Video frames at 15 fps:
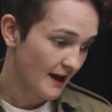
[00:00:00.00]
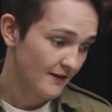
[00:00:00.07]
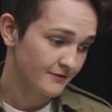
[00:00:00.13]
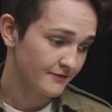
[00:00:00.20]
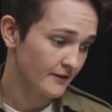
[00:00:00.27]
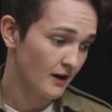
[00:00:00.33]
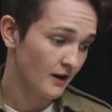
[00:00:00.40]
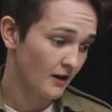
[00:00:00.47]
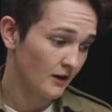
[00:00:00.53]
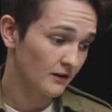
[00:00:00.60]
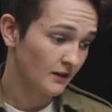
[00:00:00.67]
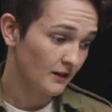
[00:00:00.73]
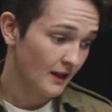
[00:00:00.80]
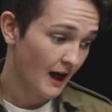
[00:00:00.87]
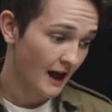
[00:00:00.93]
they have a
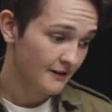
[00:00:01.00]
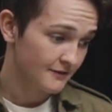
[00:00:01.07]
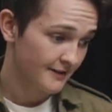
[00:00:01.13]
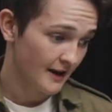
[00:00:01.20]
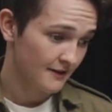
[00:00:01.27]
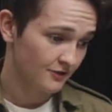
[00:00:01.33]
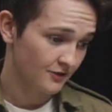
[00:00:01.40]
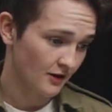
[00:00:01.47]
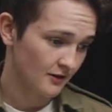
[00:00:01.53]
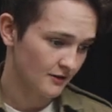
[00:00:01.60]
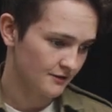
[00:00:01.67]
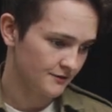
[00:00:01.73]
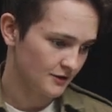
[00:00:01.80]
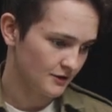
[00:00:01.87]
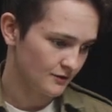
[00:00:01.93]
lot of five-star
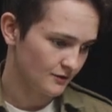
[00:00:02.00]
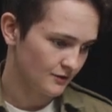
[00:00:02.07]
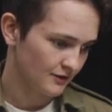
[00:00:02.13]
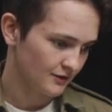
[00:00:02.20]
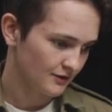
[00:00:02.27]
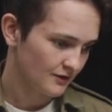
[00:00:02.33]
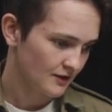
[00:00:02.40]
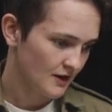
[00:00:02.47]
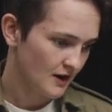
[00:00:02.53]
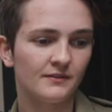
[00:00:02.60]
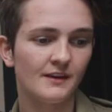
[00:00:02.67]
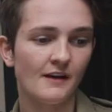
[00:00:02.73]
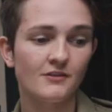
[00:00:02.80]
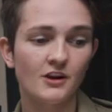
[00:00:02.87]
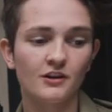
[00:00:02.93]
reviews,
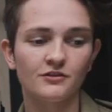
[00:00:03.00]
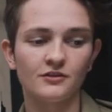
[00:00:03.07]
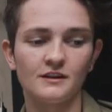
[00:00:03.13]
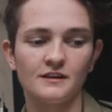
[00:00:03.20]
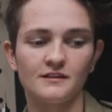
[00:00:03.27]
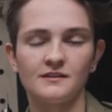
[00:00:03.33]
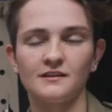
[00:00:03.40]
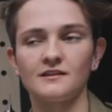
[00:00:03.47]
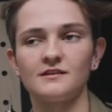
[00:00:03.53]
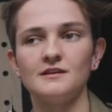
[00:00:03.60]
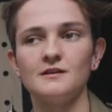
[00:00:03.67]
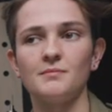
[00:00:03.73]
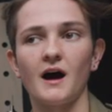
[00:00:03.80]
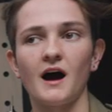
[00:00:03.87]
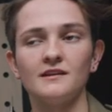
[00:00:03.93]
seven hundred
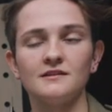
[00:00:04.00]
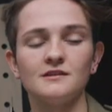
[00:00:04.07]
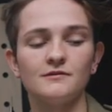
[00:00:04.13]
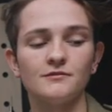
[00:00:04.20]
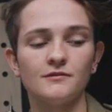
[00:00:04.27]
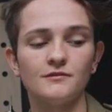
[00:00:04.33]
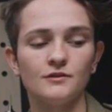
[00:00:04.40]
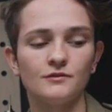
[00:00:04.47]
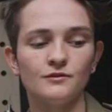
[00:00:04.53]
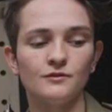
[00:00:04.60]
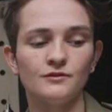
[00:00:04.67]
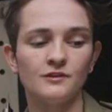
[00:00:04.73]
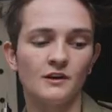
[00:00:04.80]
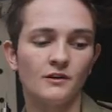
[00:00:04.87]
sixty positive reviews